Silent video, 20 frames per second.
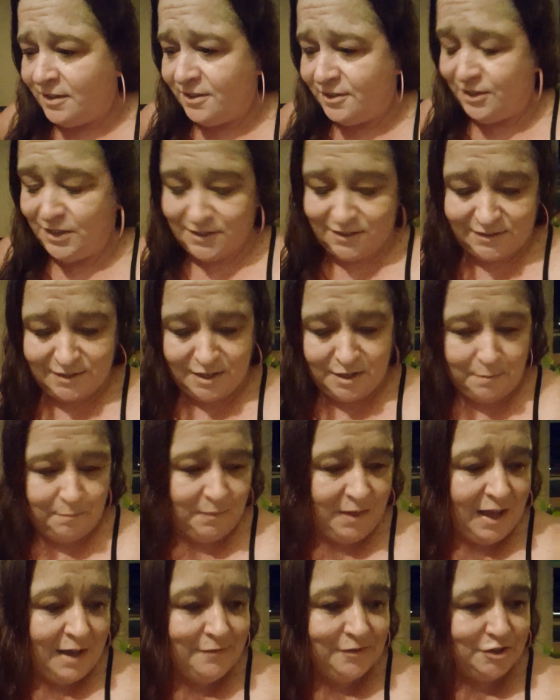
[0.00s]
just
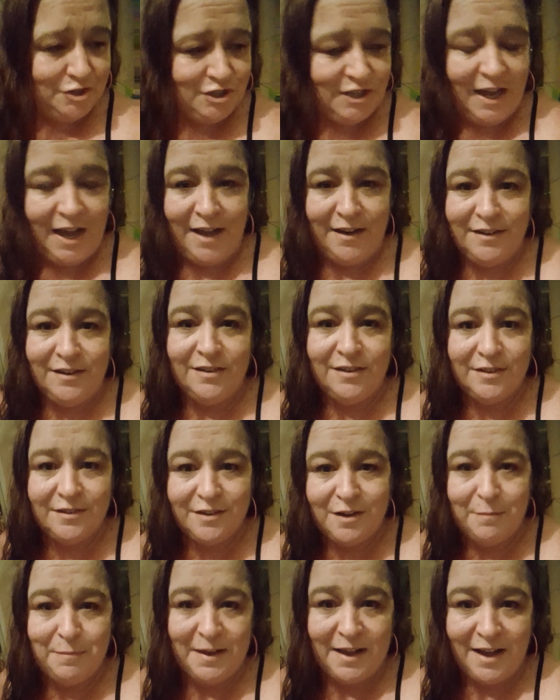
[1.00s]
have a chat
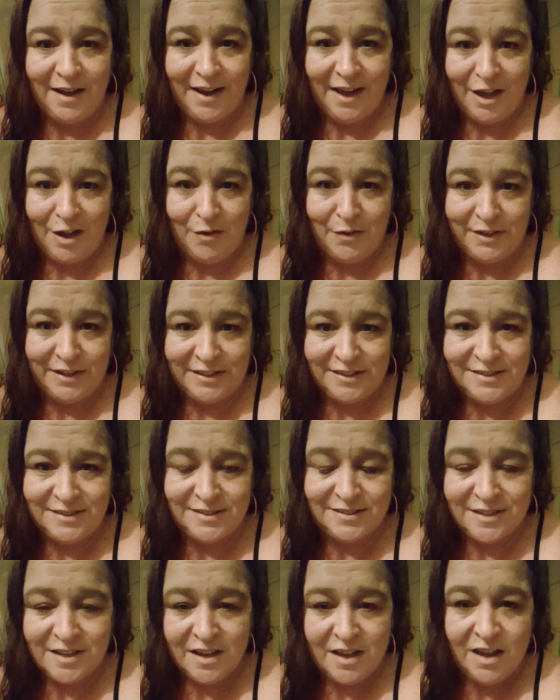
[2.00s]
about how it
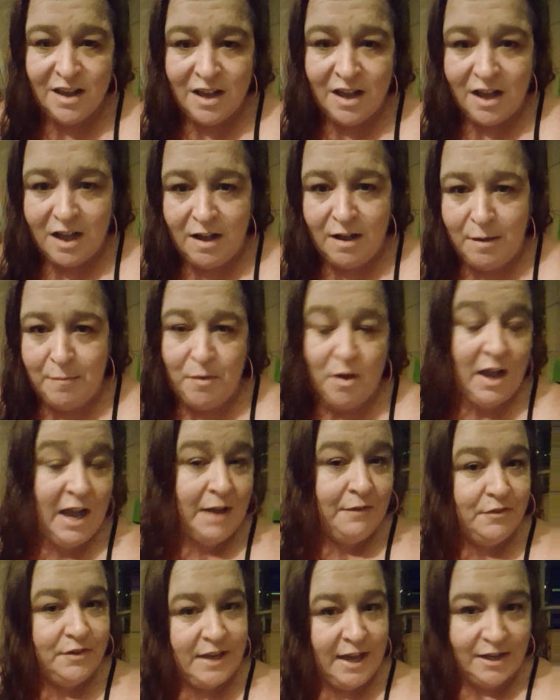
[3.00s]
is. I
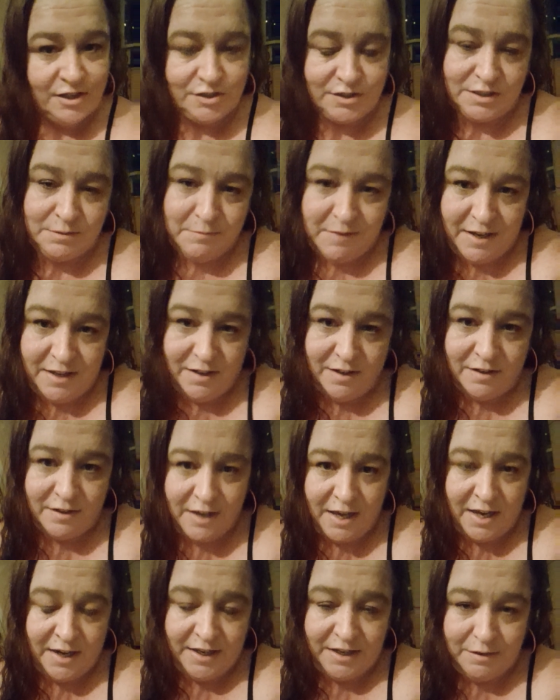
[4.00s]
haven't actually met
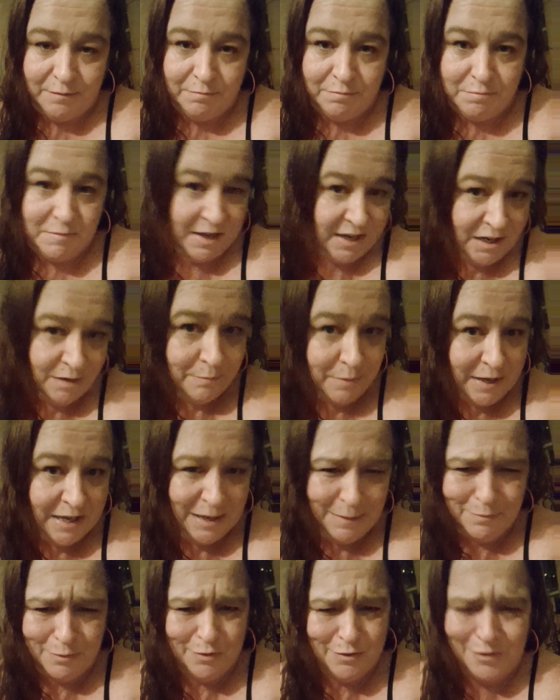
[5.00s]
any mean
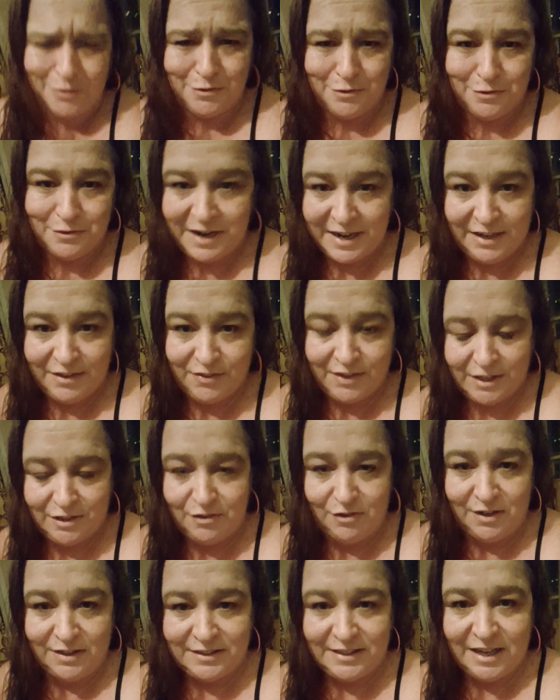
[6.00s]
people or anything
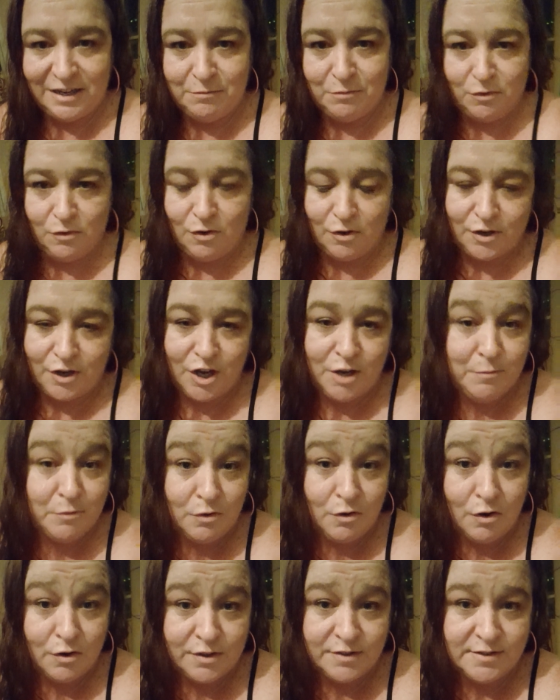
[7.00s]
like that in Morocco.
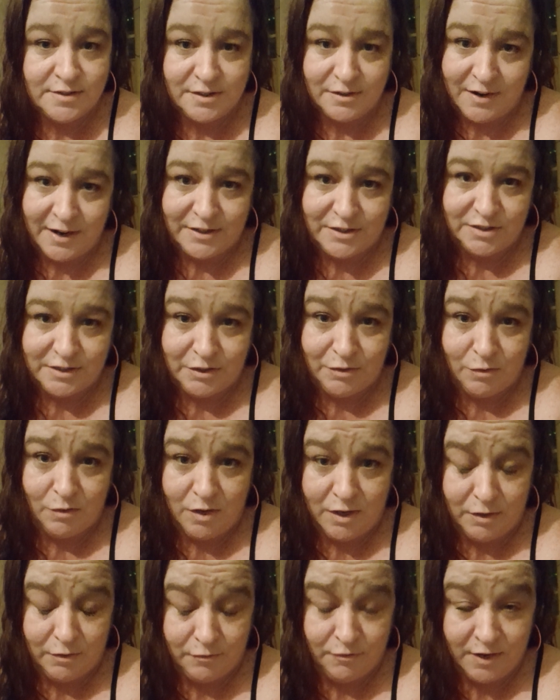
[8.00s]
Moroccans are actually
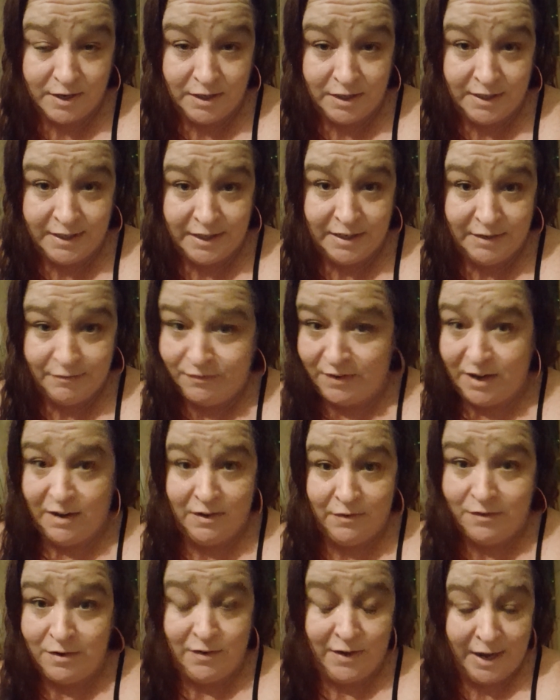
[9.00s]
quite friendly and
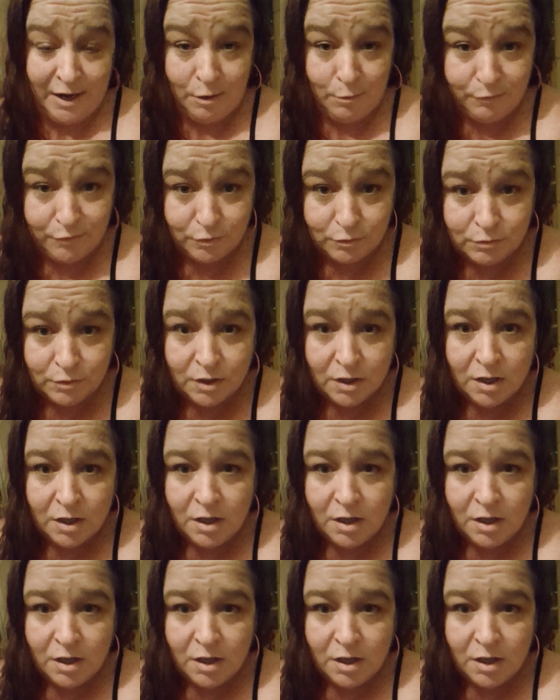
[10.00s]
very, very helpful.